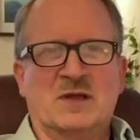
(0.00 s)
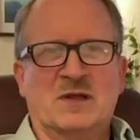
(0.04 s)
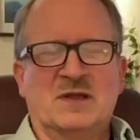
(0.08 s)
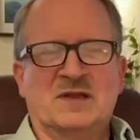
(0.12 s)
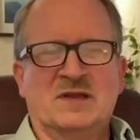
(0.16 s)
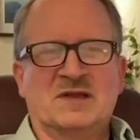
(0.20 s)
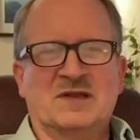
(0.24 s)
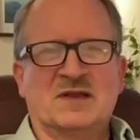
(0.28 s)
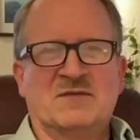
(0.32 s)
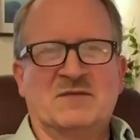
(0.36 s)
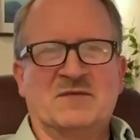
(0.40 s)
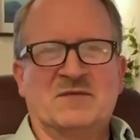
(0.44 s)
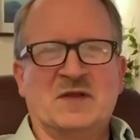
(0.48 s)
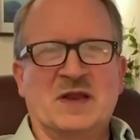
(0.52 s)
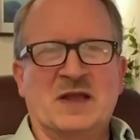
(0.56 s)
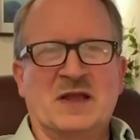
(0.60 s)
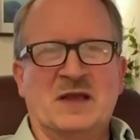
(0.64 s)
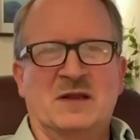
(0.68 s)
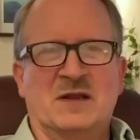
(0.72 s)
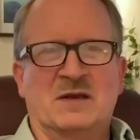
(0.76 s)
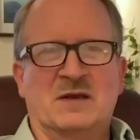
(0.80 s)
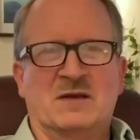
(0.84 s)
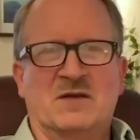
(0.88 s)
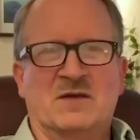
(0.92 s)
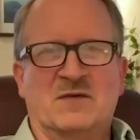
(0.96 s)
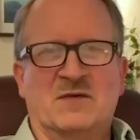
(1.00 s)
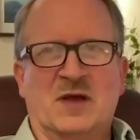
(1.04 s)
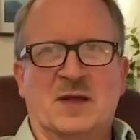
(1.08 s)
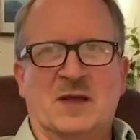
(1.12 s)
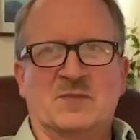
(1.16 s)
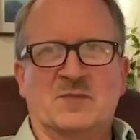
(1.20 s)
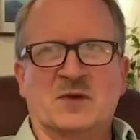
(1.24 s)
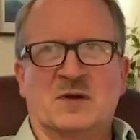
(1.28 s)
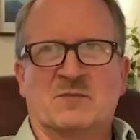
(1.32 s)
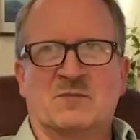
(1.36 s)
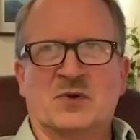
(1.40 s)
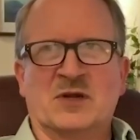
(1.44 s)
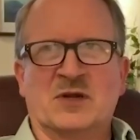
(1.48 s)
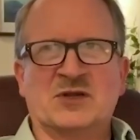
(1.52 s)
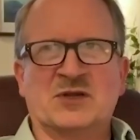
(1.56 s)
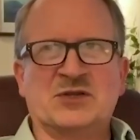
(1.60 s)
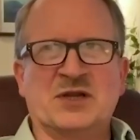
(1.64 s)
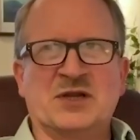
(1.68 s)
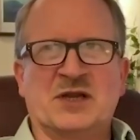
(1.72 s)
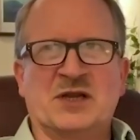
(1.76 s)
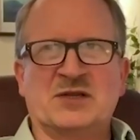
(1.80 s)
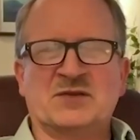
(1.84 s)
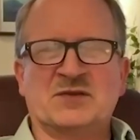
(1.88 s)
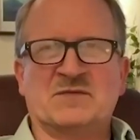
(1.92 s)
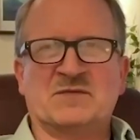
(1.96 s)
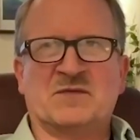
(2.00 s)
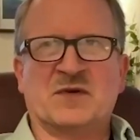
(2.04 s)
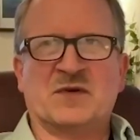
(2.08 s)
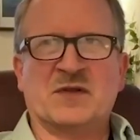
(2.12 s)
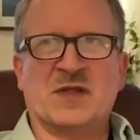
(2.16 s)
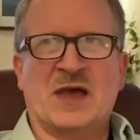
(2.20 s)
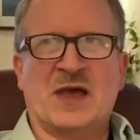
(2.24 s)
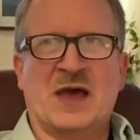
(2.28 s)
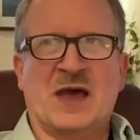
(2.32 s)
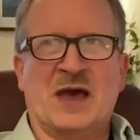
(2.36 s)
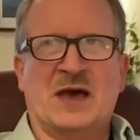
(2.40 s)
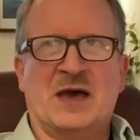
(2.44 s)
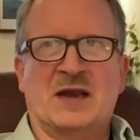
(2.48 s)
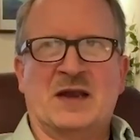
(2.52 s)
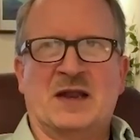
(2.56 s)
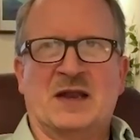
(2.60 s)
symphony and developed an appreciation for that.